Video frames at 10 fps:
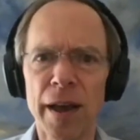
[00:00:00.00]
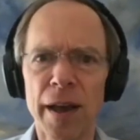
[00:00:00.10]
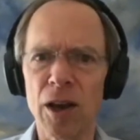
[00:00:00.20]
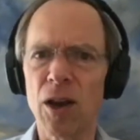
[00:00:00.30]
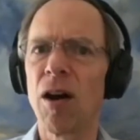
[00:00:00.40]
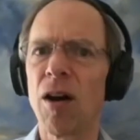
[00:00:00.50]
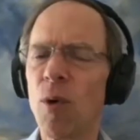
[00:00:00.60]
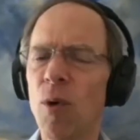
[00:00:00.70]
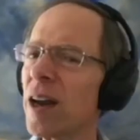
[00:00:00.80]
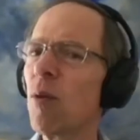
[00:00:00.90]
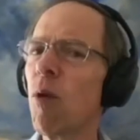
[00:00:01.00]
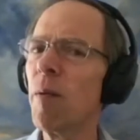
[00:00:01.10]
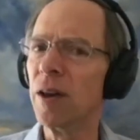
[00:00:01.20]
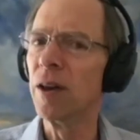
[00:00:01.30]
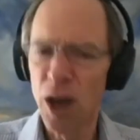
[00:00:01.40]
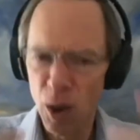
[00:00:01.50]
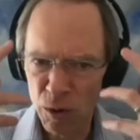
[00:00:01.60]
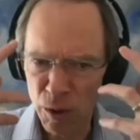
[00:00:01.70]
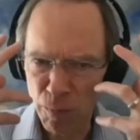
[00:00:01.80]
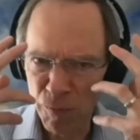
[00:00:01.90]
in a co- What kind of woman
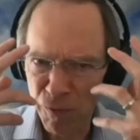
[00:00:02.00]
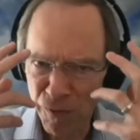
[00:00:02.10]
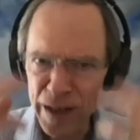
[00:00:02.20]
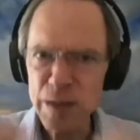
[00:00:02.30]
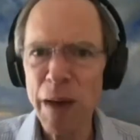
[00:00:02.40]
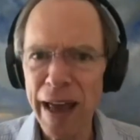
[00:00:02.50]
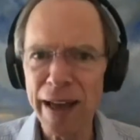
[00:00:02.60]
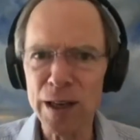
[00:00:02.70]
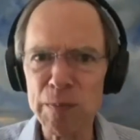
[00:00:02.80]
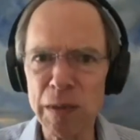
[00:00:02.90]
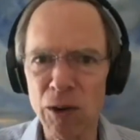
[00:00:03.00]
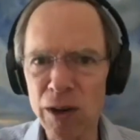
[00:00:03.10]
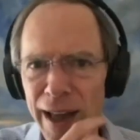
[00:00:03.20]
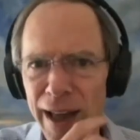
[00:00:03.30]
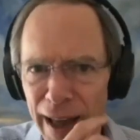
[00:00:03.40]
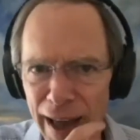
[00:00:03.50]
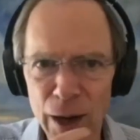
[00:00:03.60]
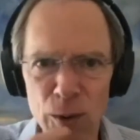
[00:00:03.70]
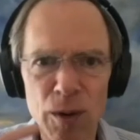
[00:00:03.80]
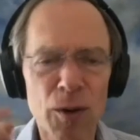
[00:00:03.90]
with a face pale as milk
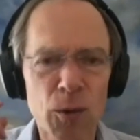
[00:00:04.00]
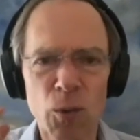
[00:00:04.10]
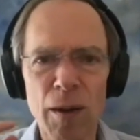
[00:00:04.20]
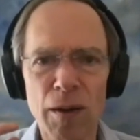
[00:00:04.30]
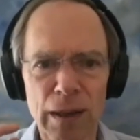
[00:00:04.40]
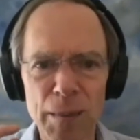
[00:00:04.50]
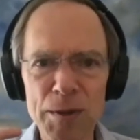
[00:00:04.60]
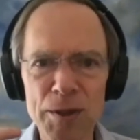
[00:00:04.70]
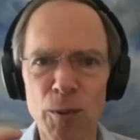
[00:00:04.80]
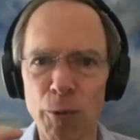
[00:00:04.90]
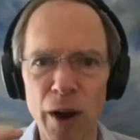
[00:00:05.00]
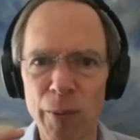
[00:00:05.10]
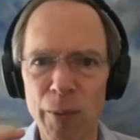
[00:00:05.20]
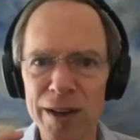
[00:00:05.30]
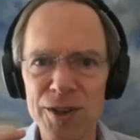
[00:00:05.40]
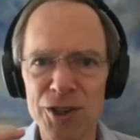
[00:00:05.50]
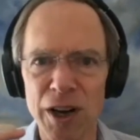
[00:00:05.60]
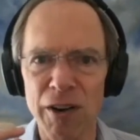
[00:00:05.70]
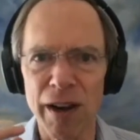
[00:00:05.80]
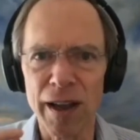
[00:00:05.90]
and ri- lips that are bright red as a
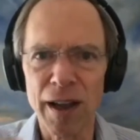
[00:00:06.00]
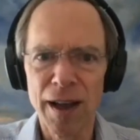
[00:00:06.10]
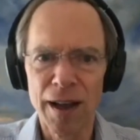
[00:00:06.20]
cherry